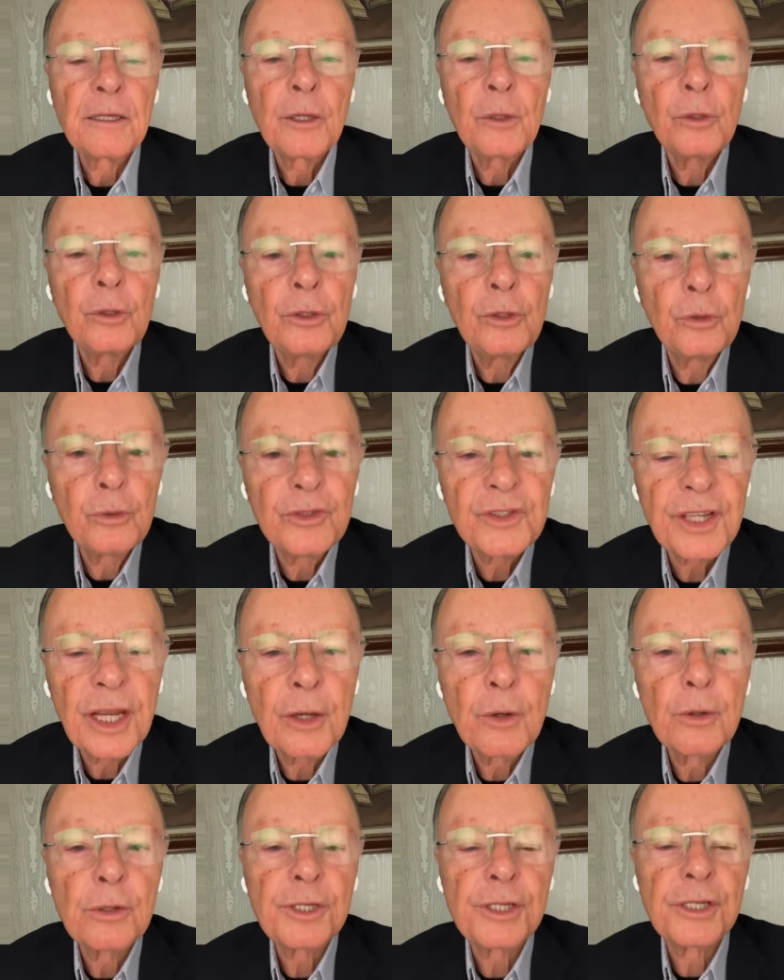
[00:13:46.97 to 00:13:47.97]
the
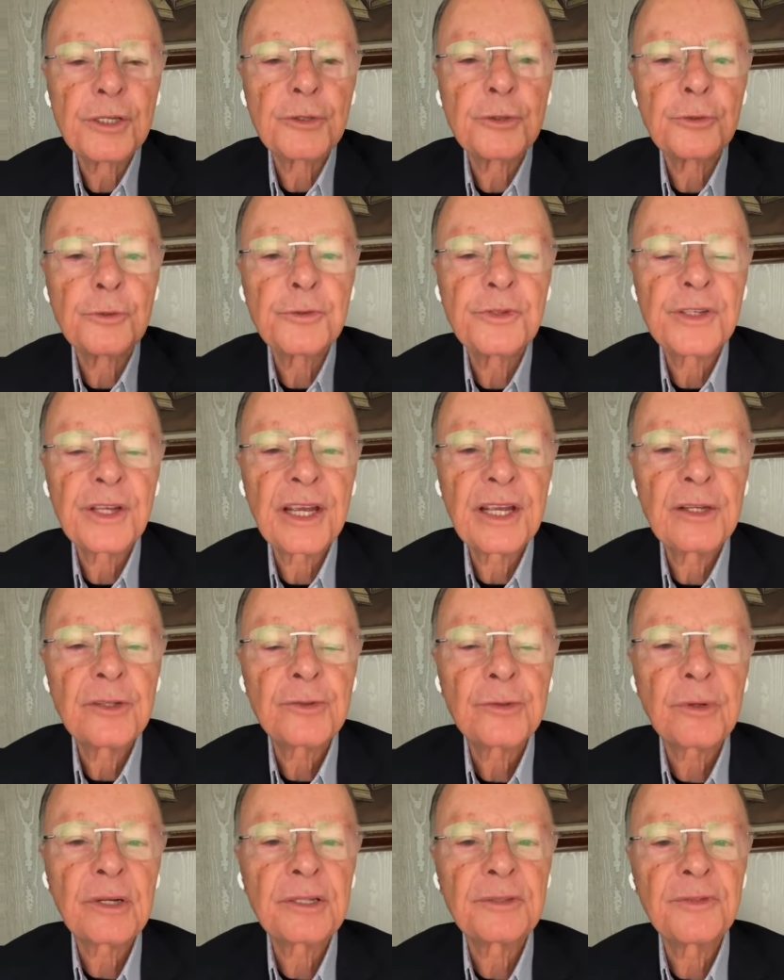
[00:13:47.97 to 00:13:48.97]
character of the Lord
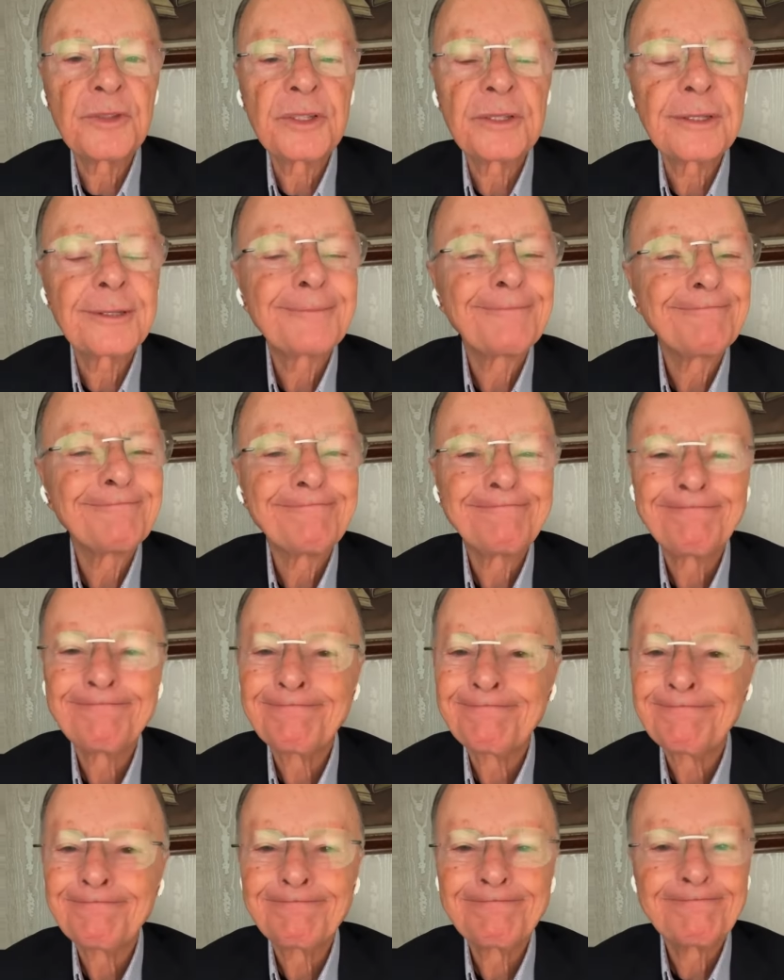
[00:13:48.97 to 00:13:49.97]
Jesus in their
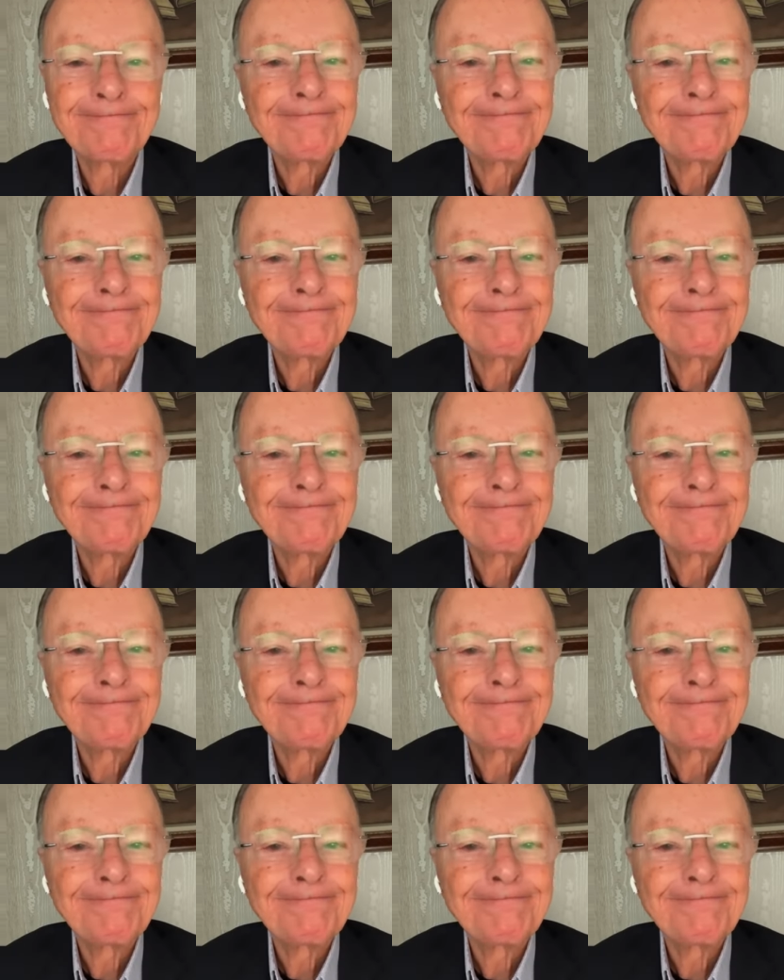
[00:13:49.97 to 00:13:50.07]
life.